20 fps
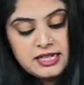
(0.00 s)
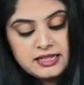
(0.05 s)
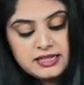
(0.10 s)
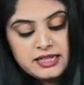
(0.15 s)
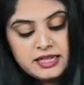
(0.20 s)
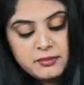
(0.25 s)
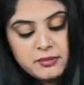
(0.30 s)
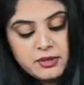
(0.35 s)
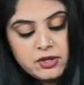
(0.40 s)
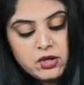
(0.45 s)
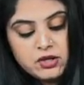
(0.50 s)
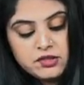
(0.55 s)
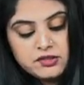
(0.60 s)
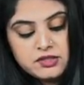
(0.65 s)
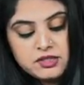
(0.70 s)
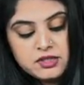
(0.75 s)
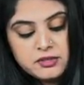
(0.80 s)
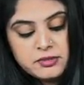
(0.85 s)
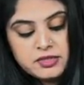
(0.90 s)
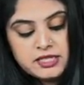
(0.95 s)
that because
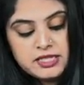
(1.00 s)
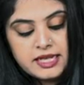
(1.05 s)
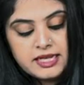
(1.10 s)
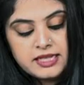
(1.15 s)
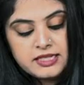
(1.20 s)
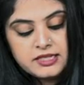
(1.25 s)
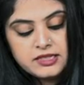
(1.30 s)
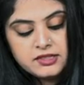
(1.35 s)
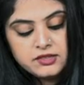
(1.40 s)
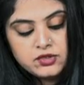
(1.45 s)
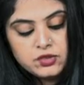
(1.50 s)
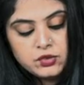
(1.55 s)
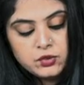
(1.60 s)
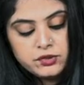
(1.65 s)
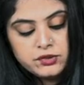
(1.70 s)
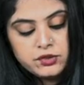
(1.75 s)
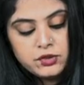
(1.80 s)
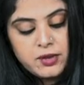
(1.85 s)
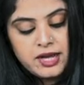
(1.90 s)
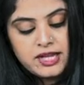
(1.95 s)
dermatitis
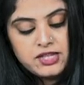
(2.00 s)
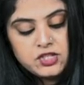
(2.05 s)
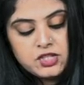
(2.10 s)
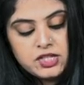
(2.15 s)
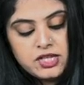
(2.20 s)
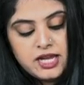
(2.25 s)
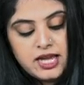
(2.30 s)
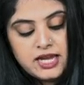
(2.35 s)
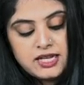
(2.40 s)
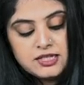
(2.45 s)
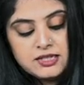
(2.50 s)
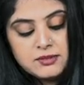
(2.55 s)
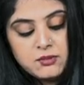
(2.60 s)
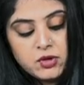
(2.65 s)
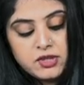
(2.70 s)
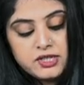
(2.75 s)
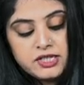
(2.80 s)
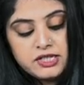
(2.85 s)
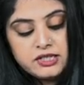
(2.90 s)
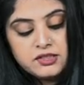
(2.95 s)
shows you IgA
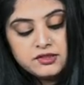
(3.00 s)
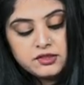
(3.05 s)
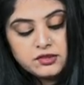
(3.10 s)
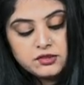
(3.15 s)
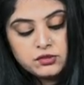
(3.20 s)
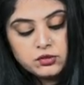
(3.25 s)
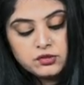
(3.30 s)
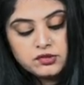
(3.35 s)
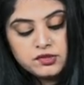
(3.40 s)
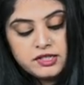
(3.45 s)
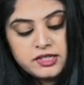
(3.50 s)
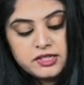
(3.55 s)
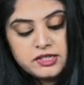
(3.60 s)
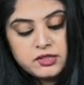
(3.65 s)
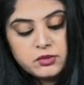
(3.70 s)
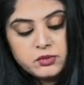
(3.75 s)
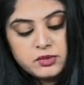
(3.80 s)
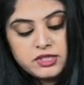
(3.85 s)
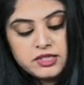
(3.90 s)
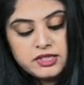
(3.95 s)
antibody, it is
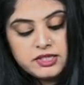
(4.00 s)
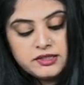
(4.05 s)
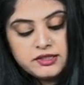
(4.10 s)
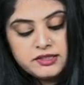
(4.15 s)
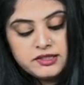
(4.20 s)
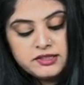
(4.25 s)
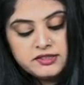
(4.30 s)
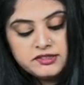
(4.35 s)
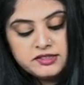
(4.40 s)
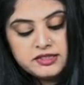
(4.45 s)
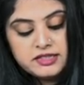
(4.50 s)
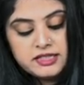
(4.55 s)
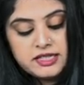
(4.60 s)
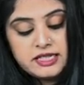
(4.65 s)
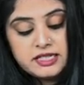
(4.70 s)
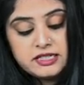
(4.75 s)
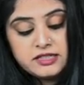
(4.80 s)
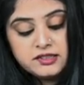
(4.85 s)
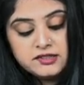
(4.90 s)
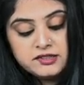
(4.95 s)
associated with a disease in the
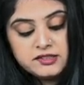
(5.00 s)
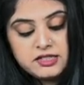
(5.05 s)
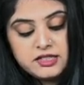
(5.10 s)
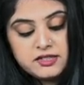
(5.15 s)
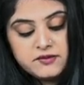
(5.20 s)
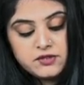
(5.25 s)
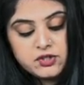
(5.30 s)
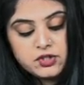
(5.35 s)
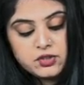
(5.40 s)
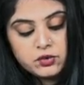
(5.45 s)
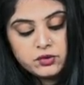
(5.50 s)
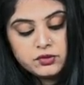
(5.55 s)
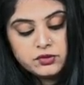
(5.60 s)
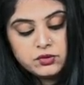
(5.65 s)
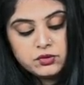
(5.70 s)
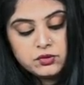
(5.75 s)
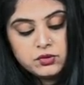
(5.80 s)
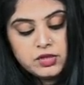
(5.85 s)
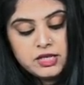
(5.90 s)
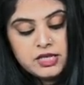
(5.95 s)
intestine which shows
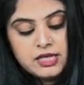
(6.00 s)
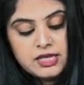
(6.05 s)
you